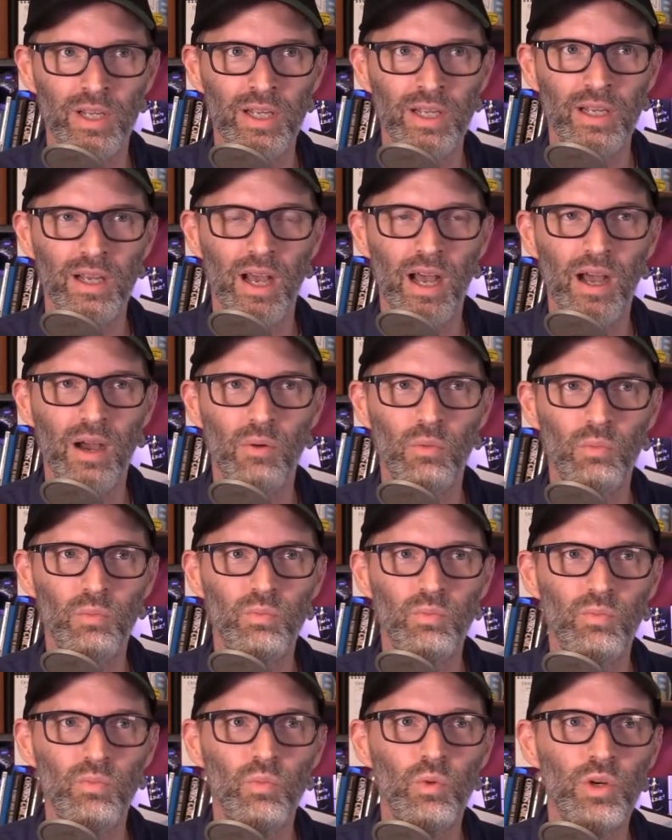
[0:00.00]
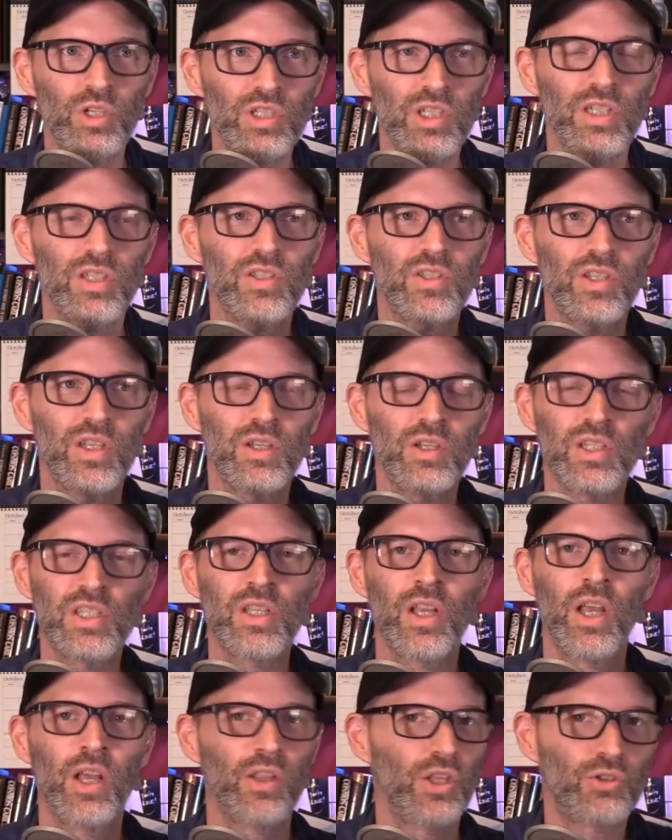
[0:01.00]
So uh, cool. Uh, which is
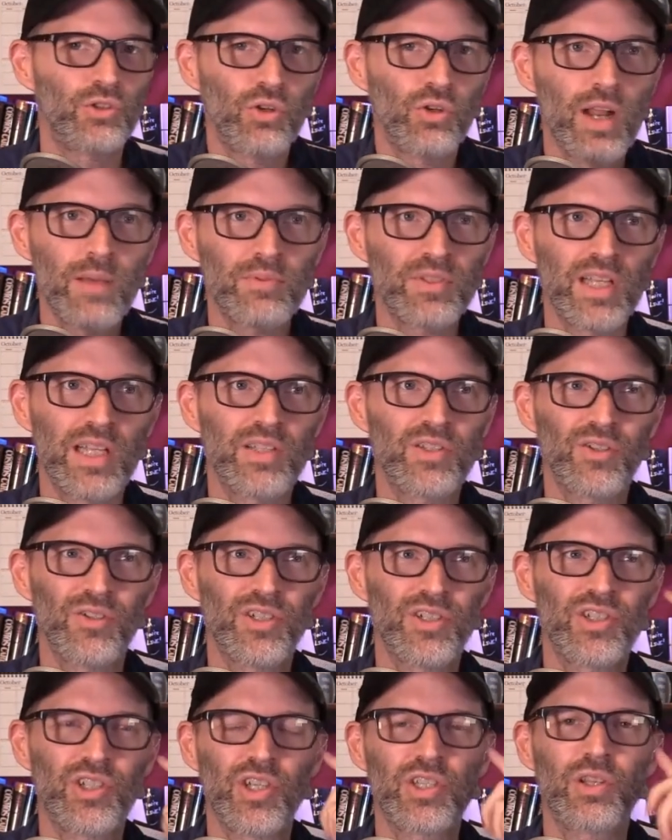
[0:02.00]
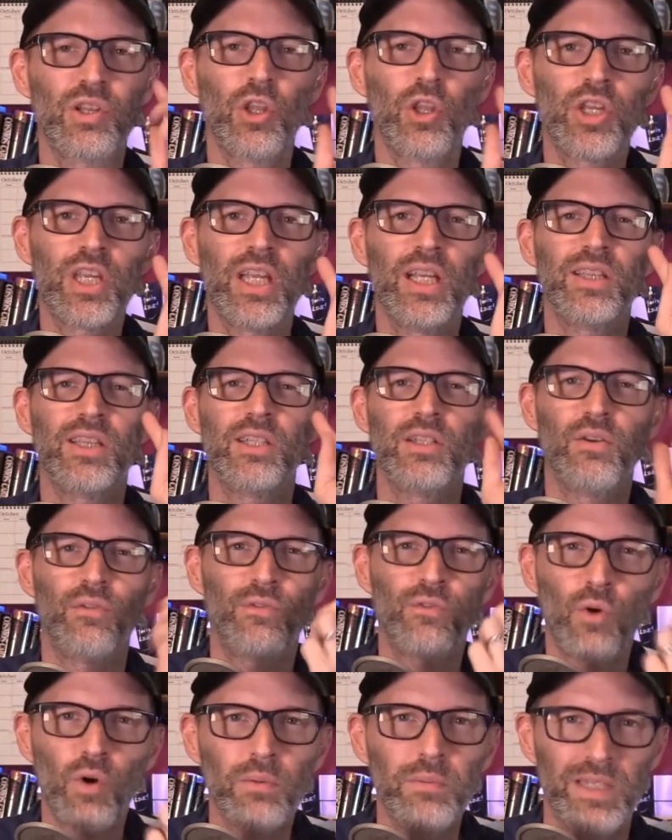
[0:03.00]
is the true depth sensor is just looking at the
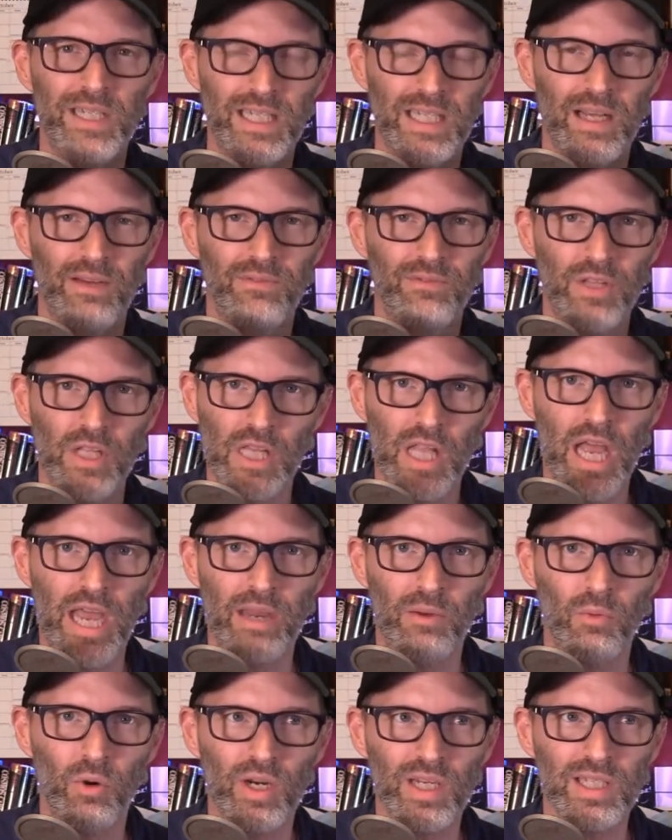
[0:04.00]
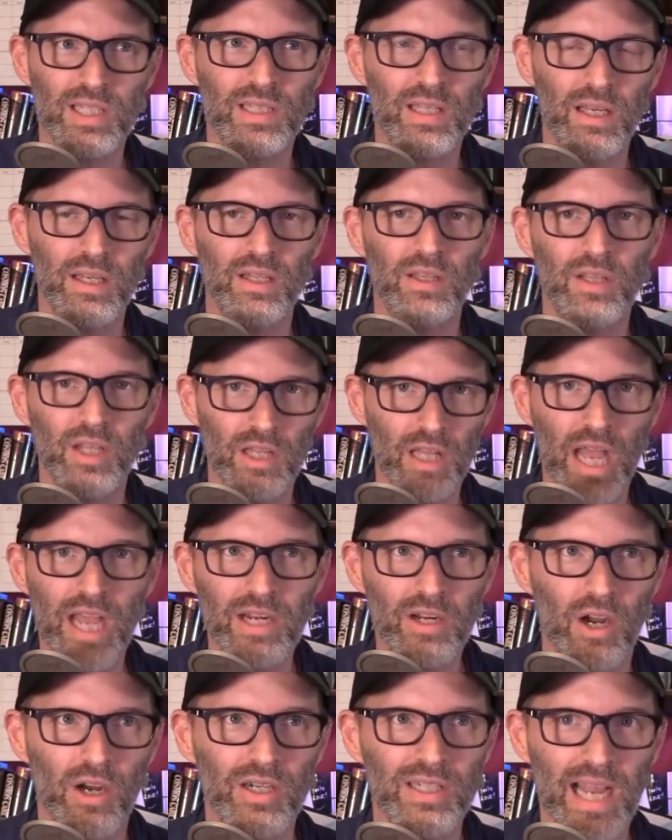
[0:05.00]
deformity of the light, whereas the mm-hmm. the
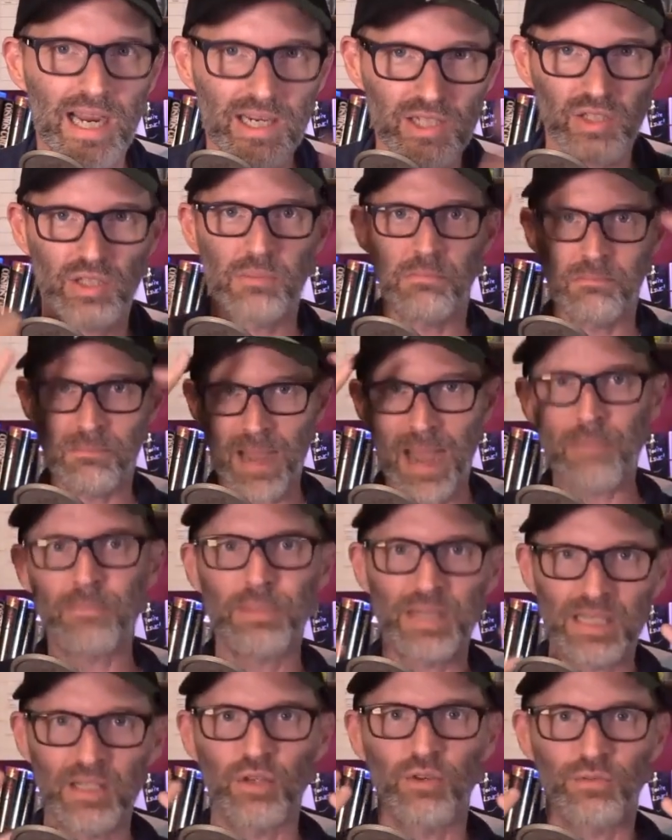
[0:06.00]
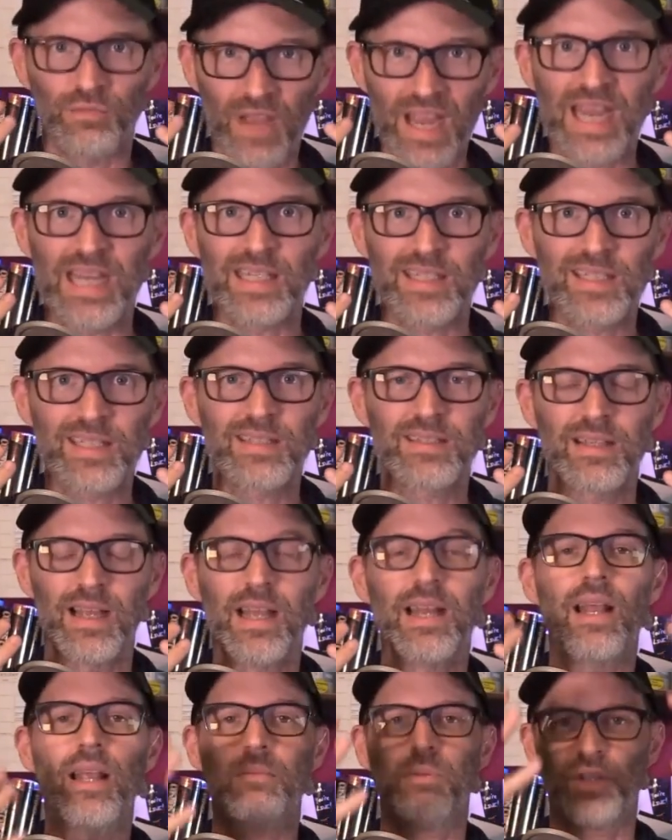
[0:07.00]
lidar is actually mapping your face
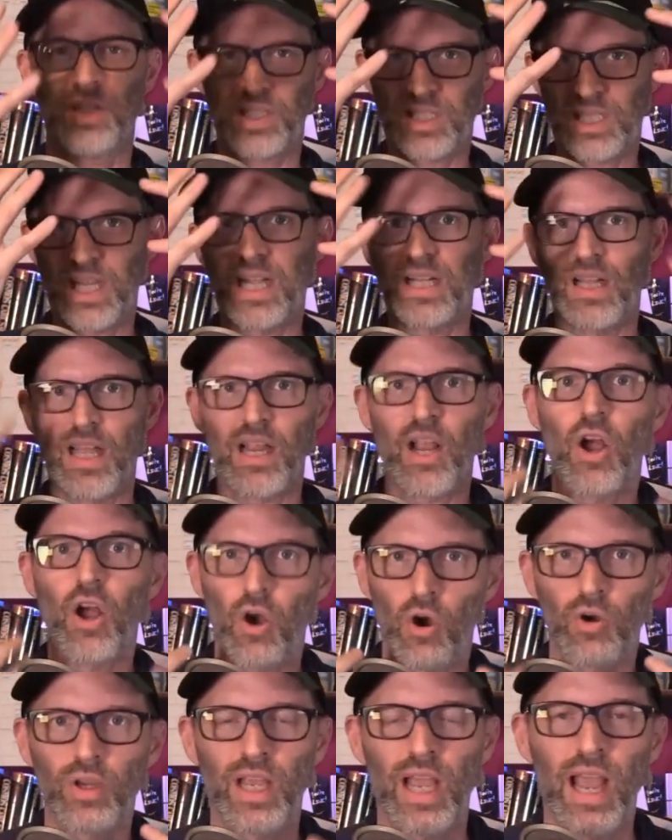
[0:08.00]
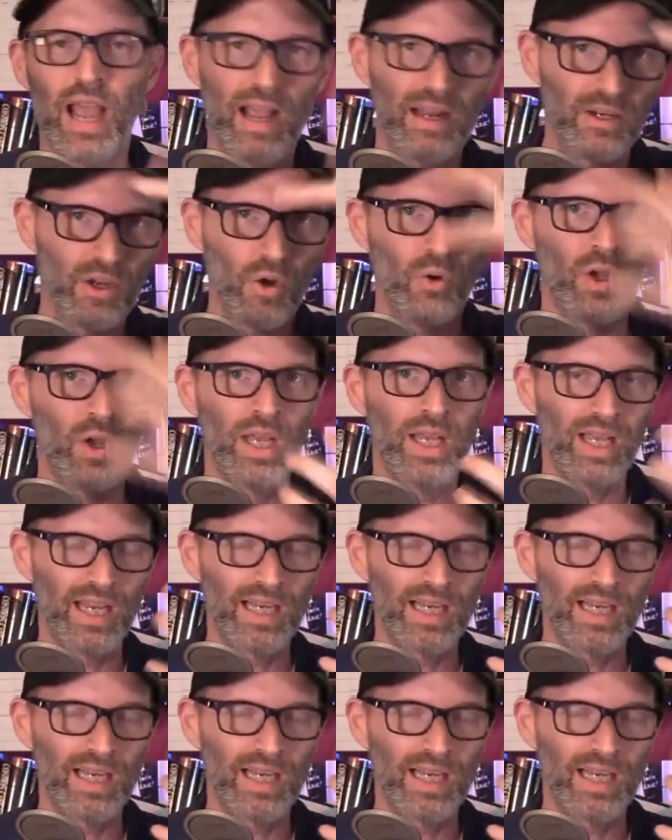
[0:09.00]
and able to say like, oh, okay, I know